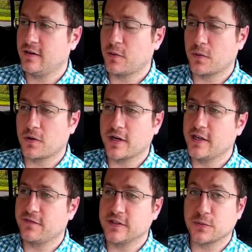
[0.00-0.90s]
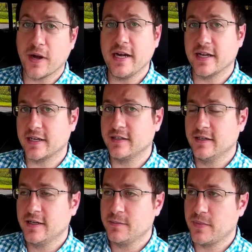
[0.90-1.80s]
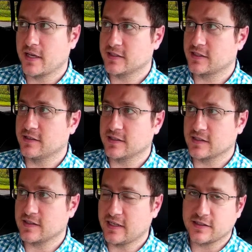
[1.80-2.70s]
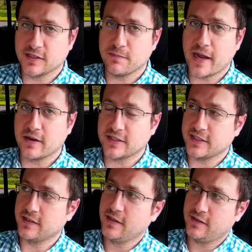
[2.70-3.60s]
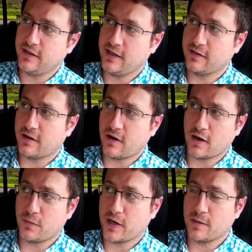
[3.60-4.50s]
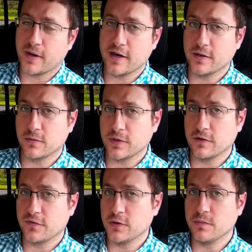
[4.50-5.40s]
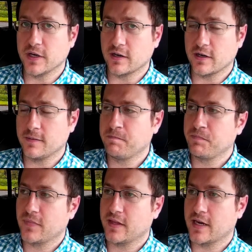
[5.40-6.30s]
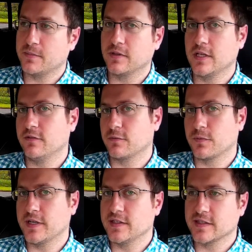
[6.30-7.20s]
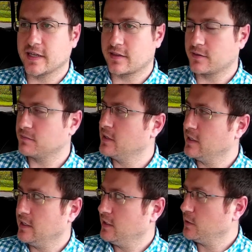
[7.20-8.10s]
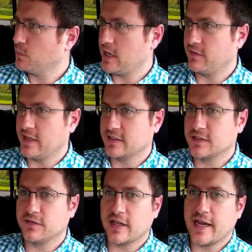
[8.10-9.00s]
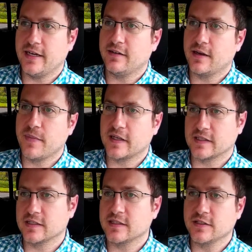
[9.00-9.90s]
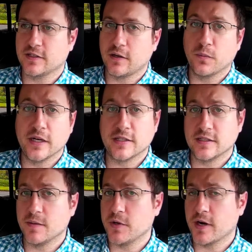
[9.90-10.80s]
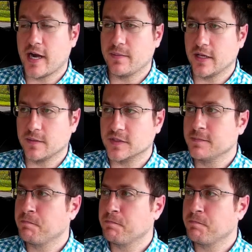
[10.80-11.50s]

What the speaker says: or if it's raining, because there is a sensor mounted in the hardware by your rear view mirror that I believe reads like the wavelengths of light and makes a decision on when to dim your high beams.